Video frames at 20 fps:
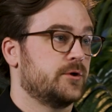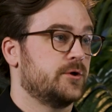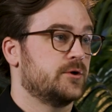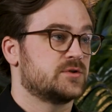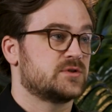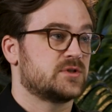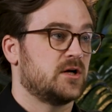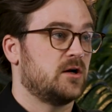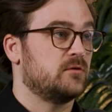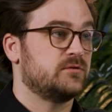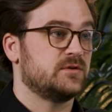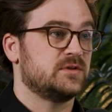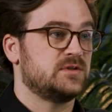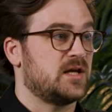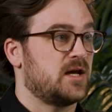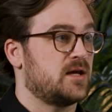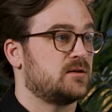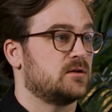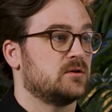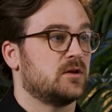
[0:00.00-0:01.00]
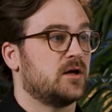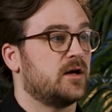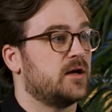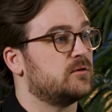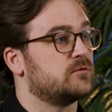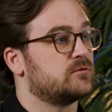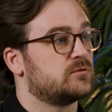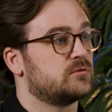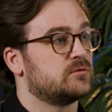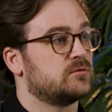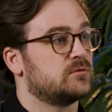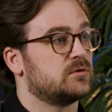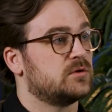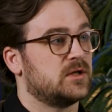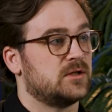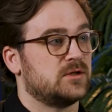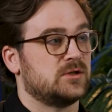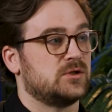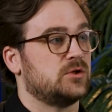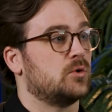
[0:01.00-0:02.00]
yourself, a day in the life
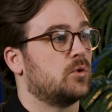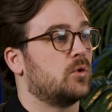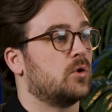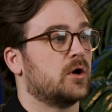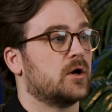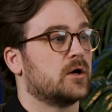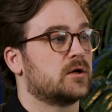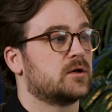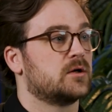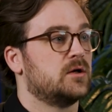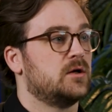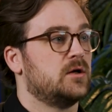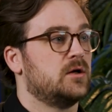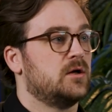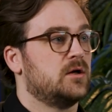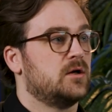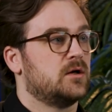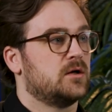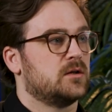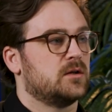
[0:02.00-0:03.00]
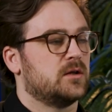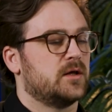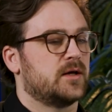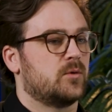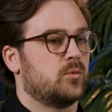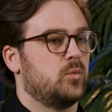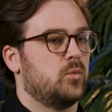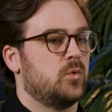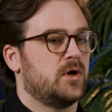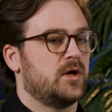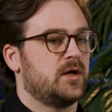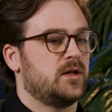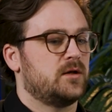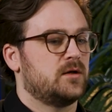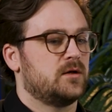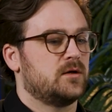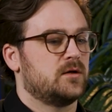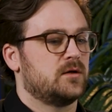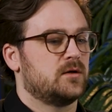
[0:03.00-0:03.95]
in New York, like what